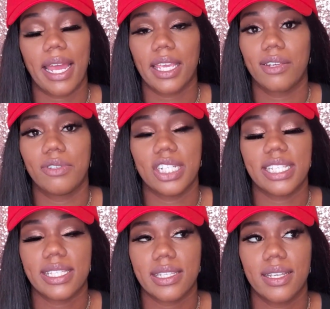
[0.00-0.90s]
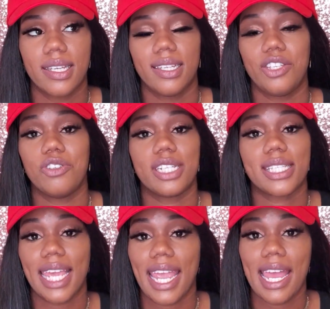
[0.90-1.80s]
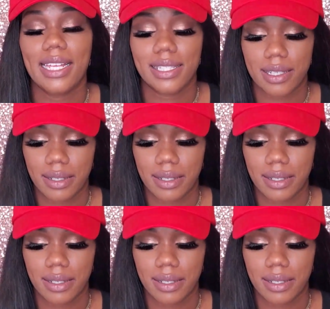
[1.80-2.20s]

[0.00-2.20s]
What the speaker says: Like, you just can't.